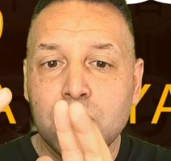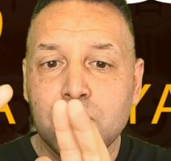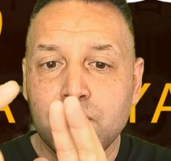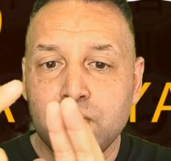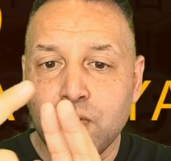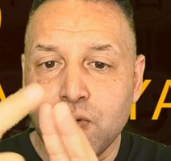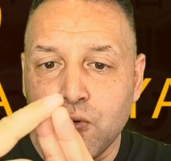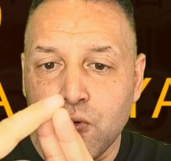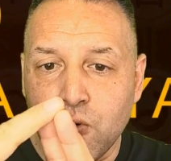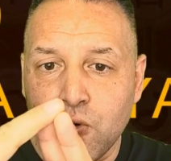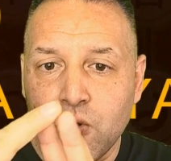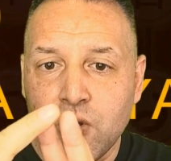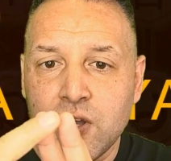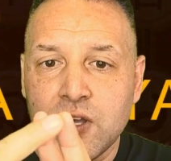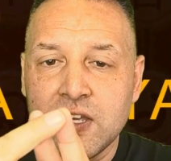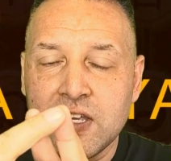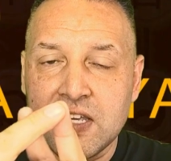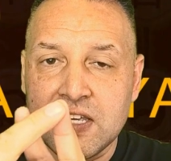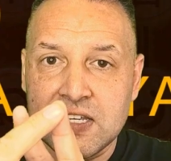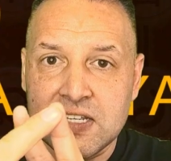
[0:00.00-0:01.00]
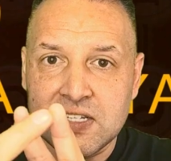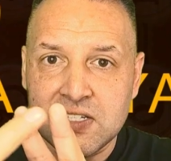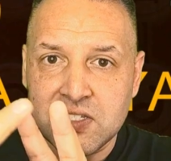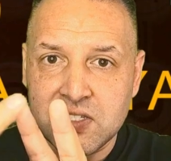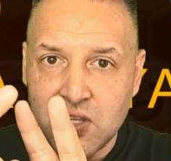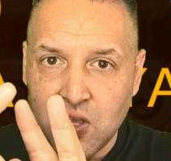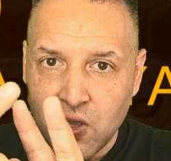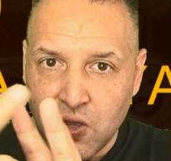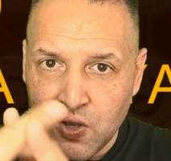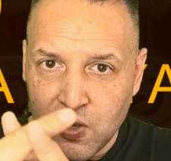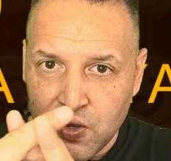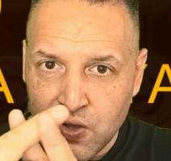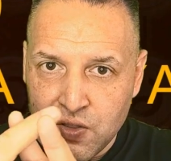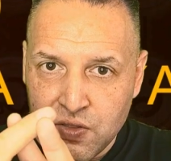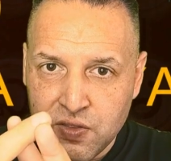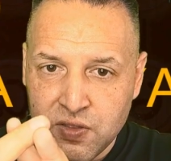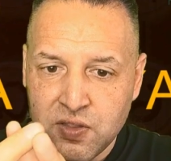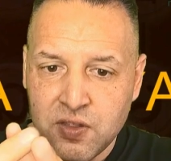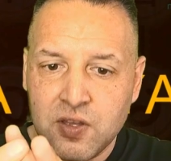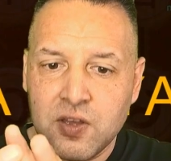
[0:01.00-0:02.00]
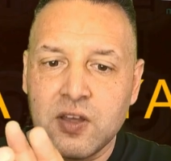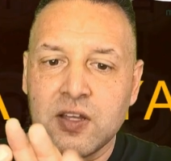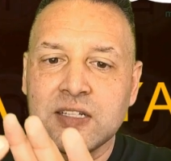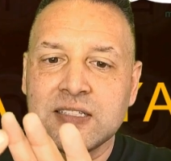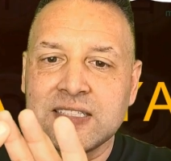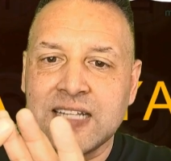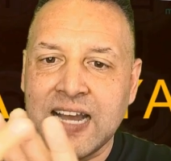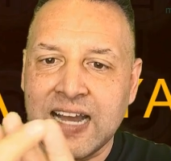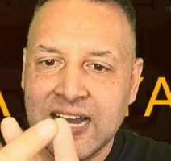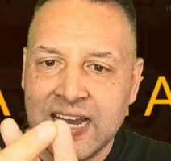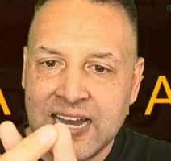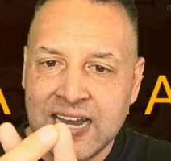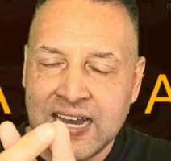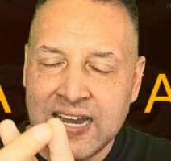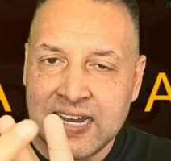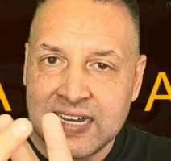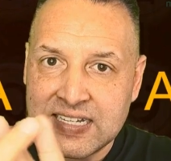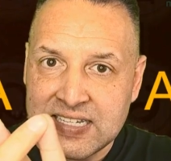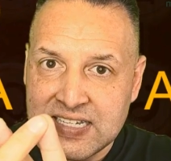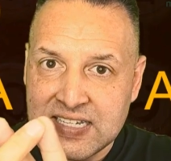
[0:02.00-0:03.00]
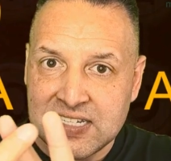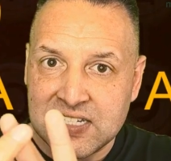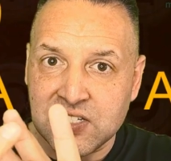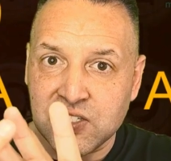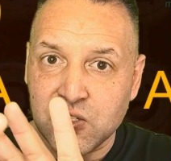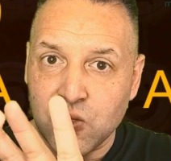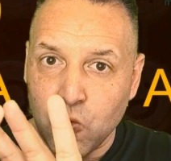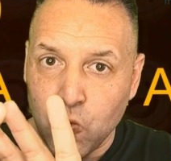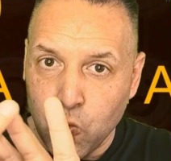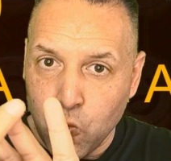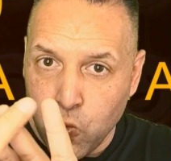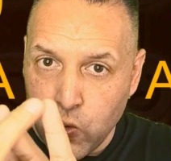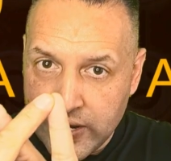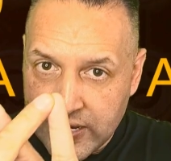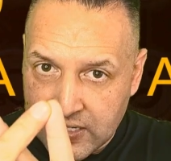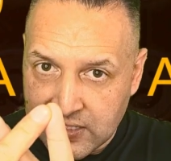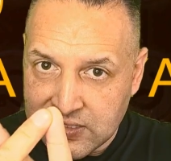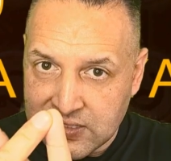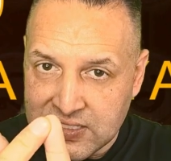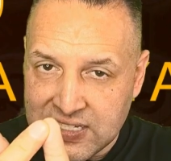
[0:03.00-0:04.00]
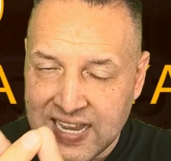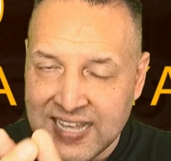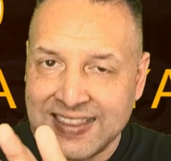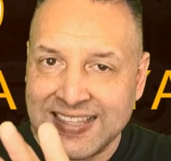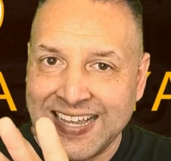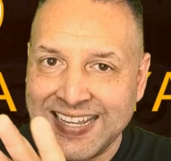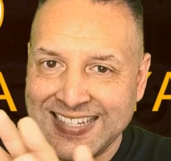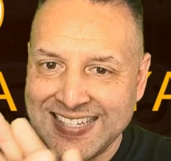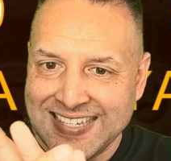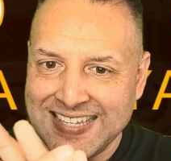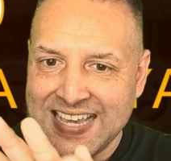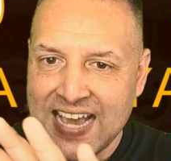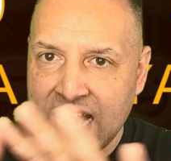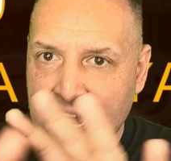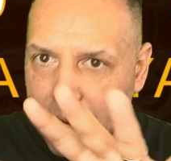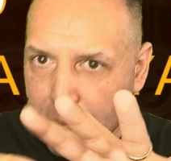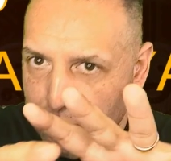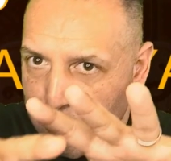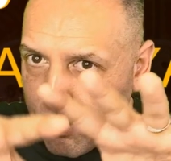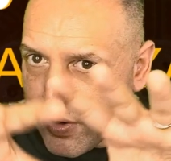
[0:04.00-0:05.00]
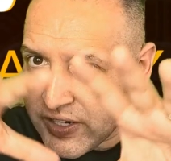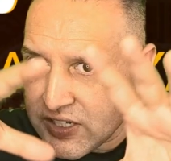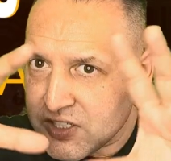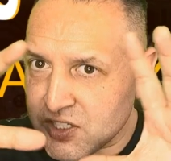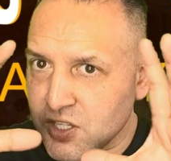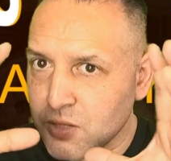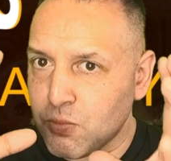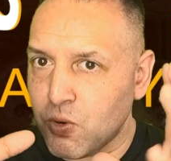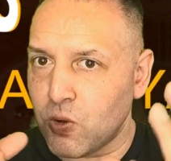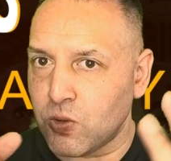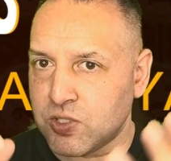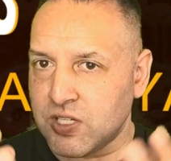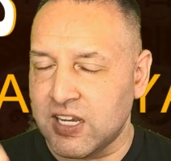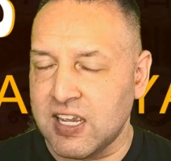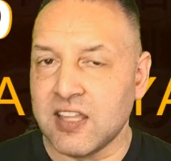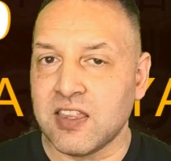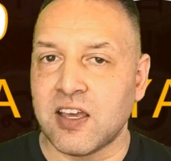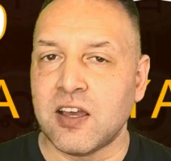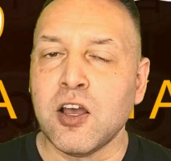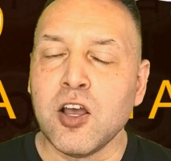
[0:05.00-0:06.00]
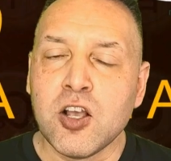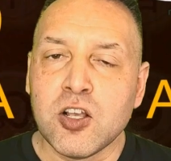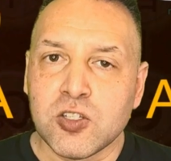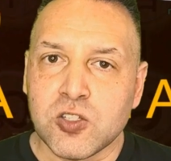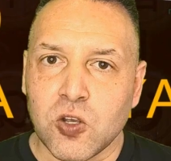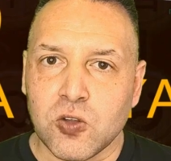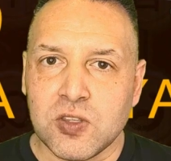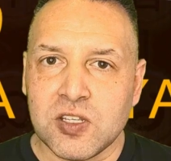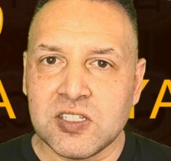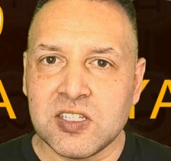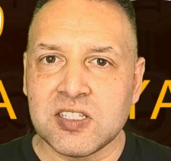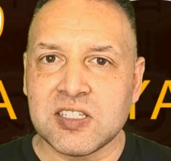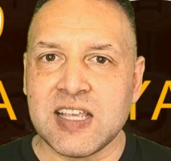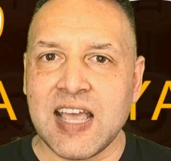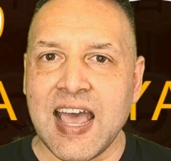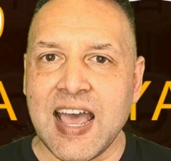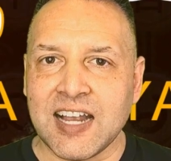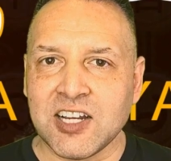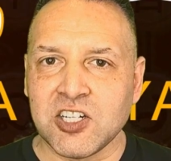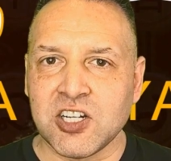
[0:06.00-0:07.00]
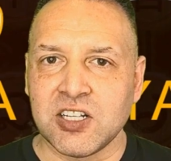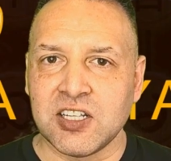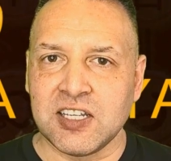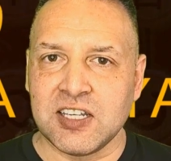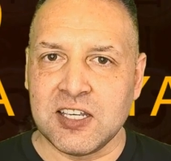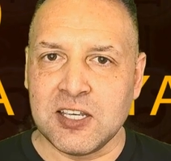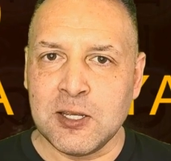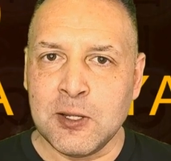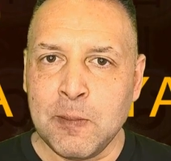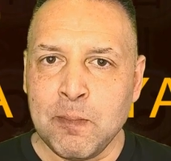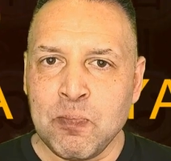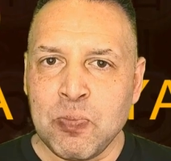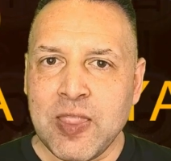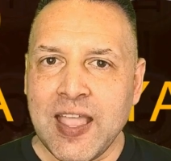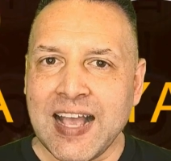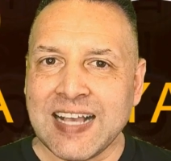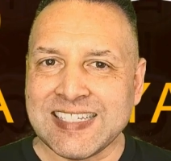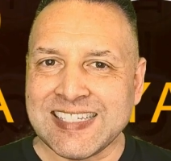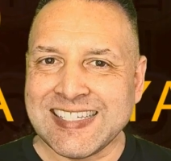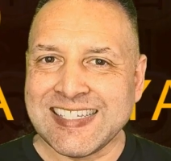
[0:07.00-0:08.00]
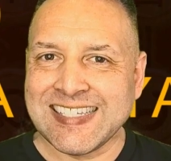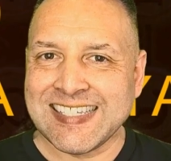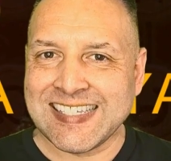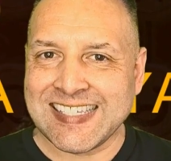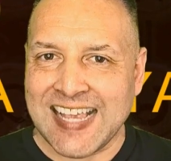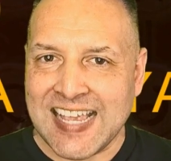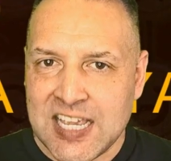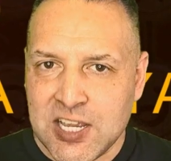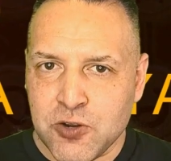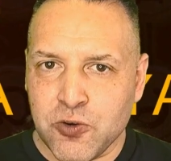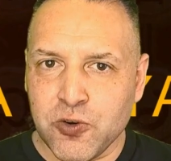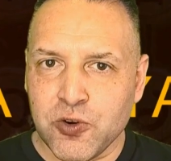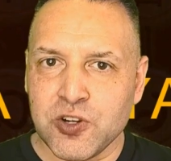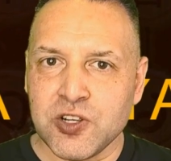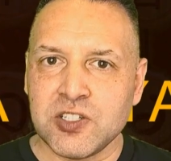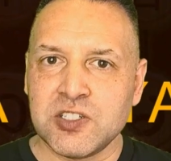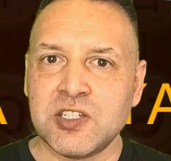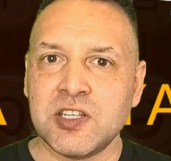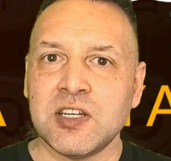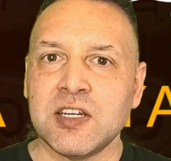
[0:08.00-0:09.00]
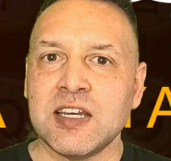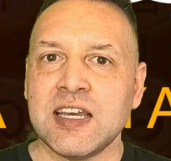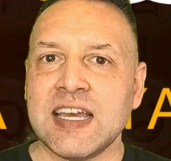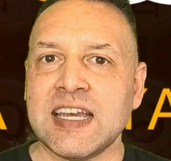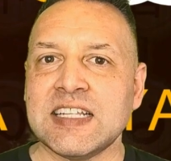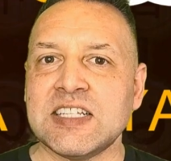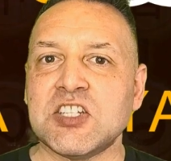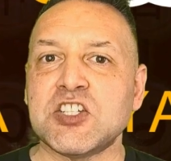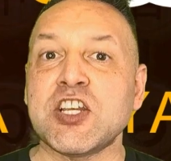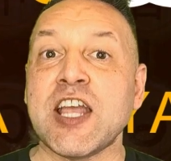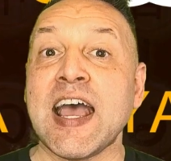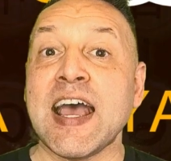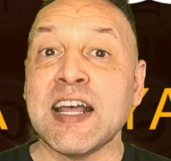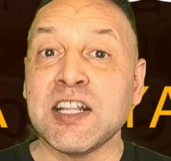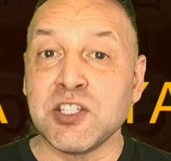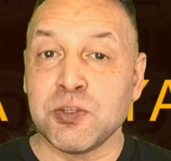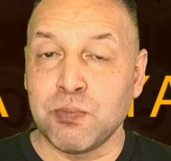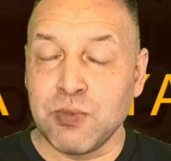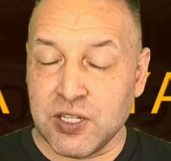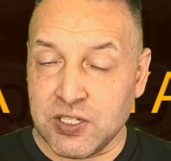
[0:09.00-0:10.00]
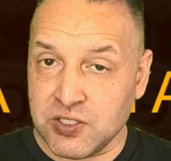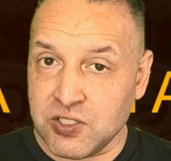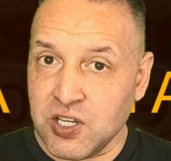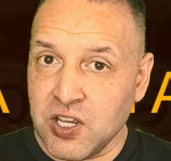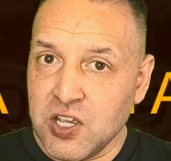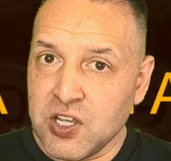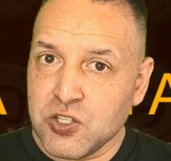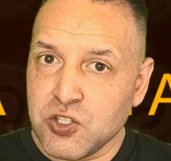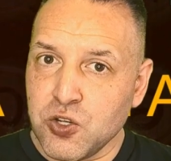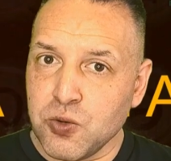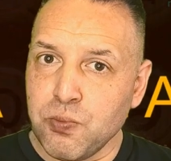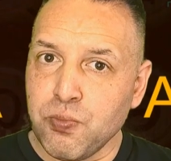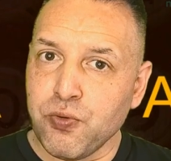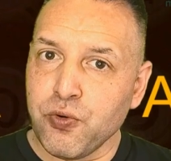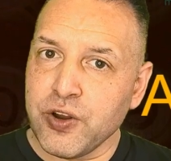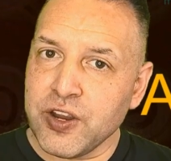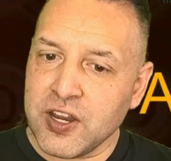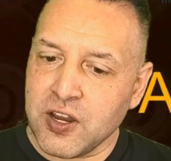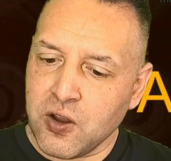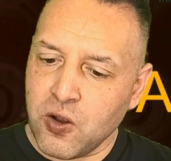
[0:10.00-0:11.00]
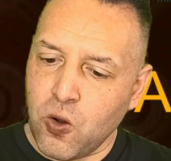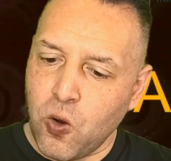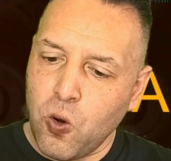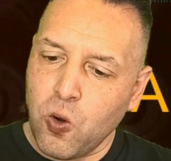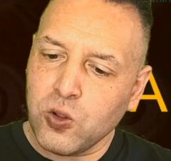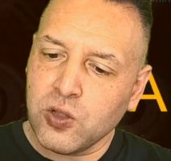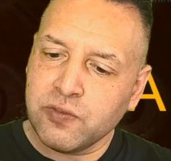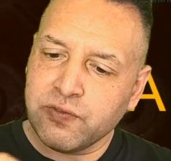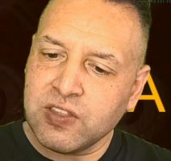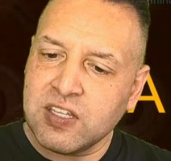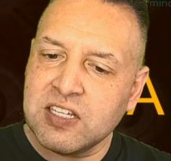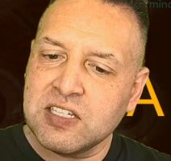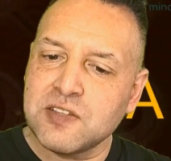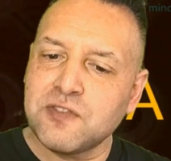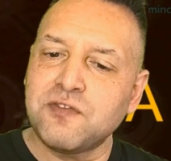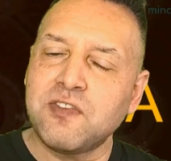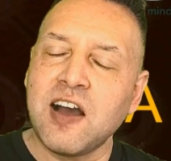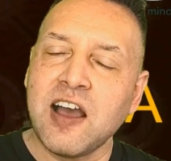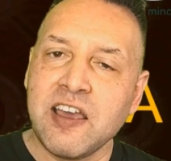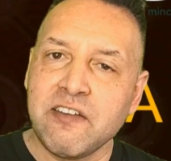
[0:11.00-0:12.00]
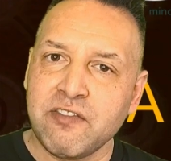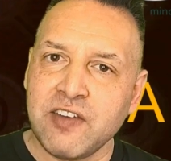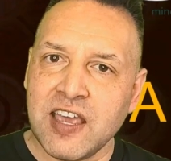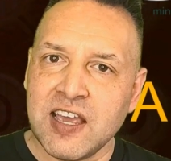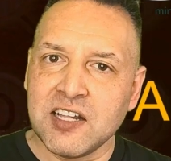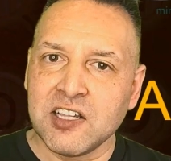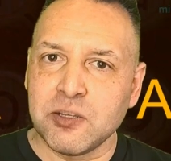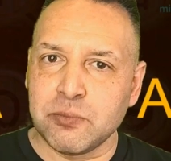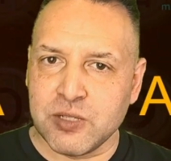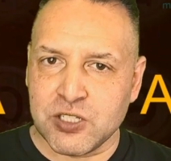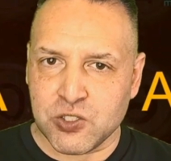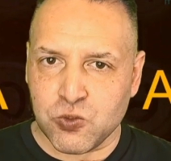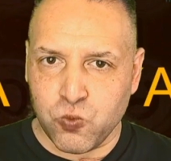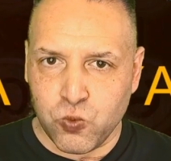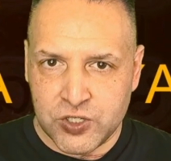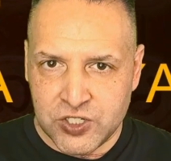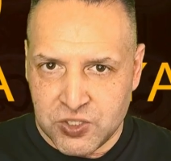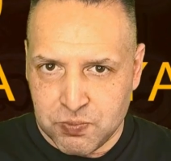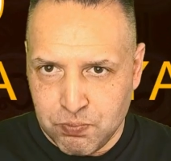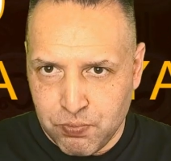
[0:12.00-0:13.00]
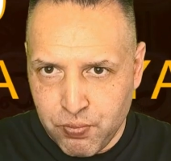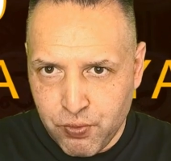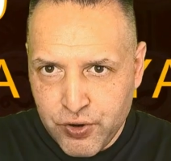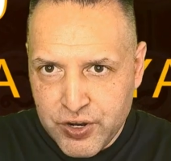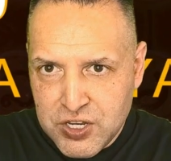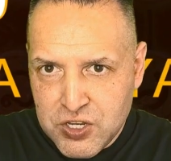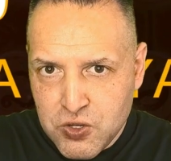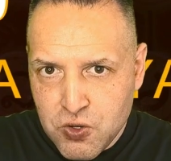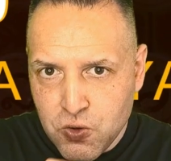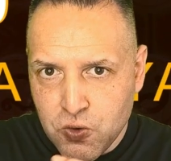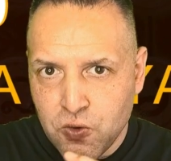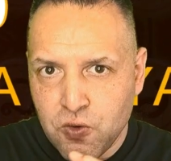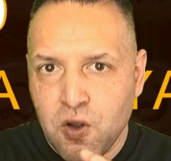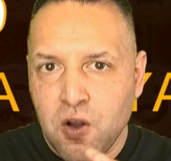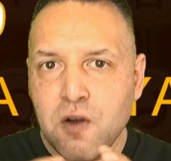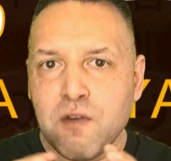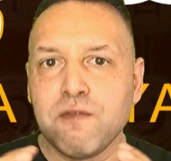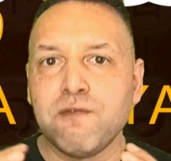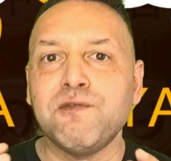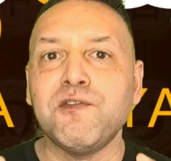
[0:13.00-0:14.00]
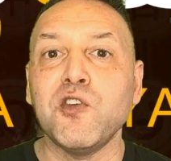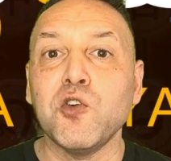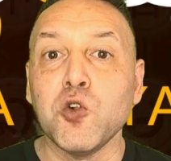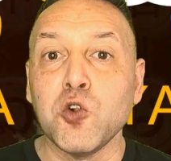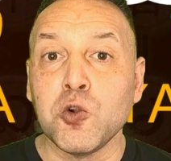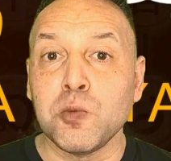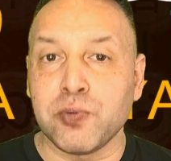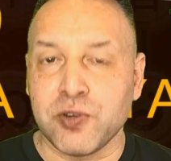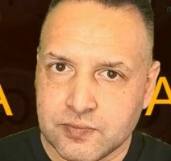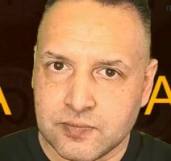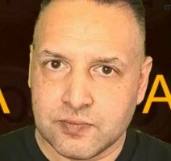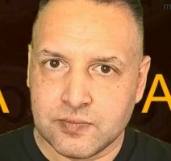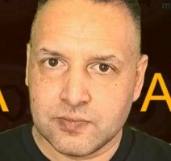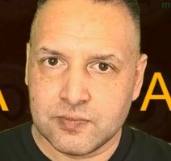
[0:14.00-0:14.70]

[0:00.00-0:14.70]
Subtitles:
Pu is earth, Ta is wind, and then Ya brings them all together. So this is actually a sacred enchantment to bring all of these 5 elements which bring you full protection.